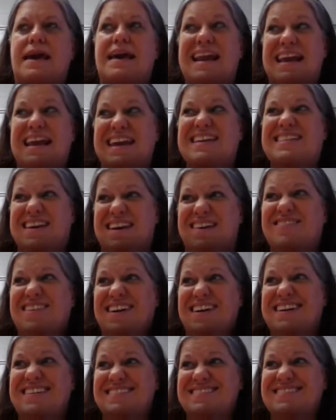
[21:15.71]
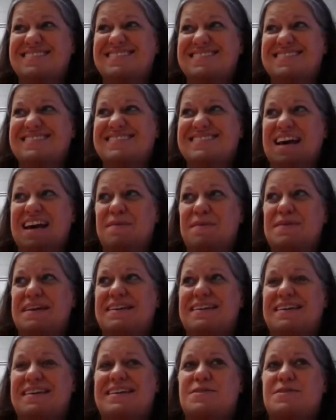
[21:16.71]
And I get that, right? I
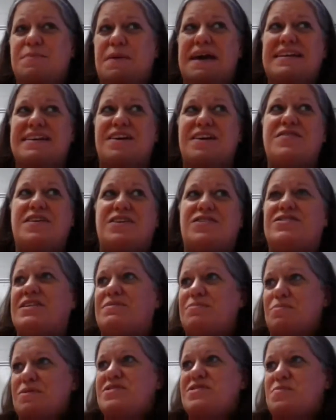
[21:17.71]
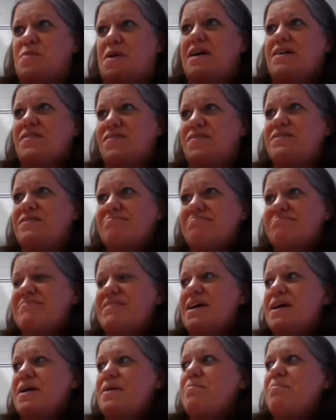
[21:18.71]
mean, it's bad enough that you're sleeping with his wife,
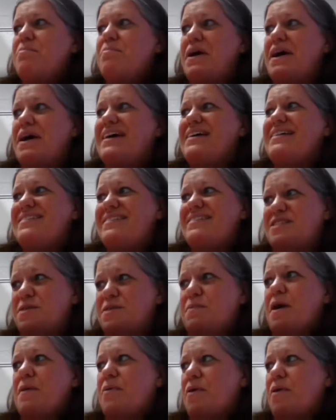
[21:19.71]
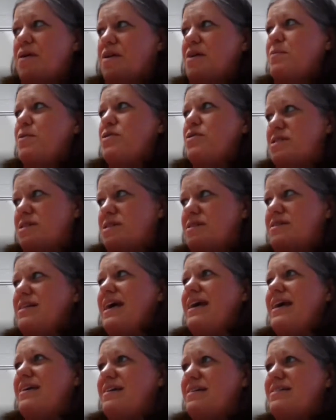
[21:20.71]
but to bombard him or to
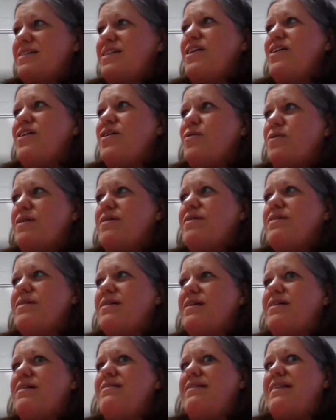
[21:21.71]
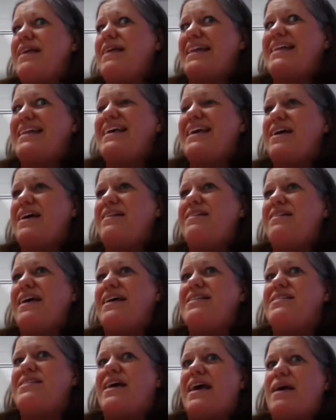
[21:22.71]
like, you know, and and
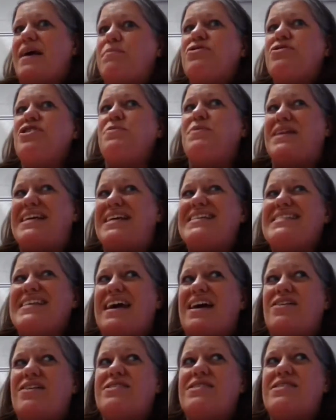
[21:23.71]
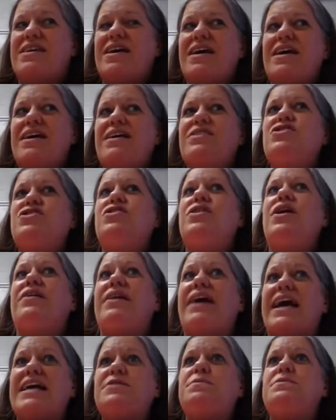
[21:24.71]
like to ambush him in his house. So now
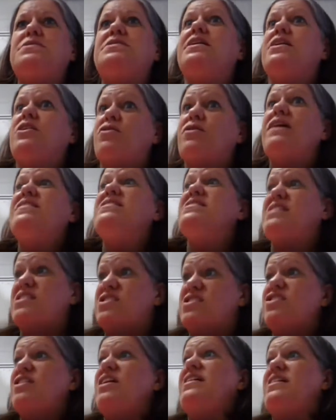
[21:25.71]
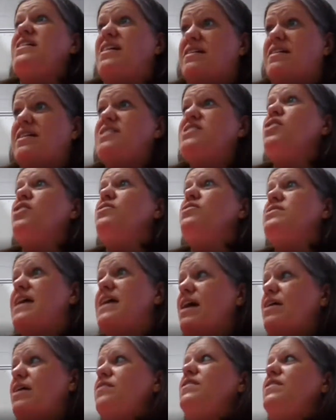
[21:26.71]
Gatsby's thinking, okay, this is a good idea. Let's go to
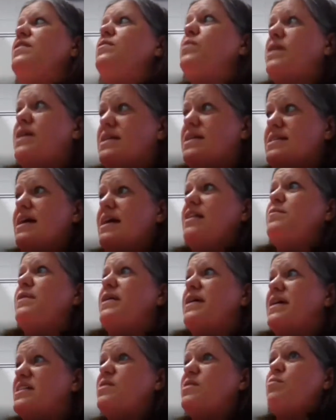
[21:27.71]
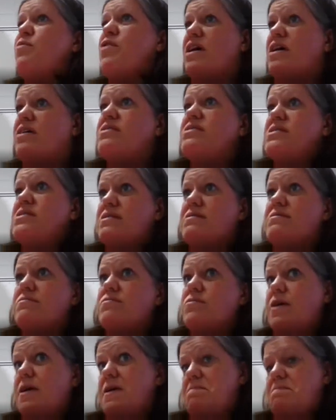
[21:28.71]
town and then we can tell him like somewhere else.
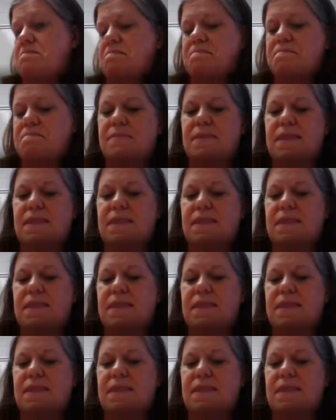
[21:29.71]
Okay.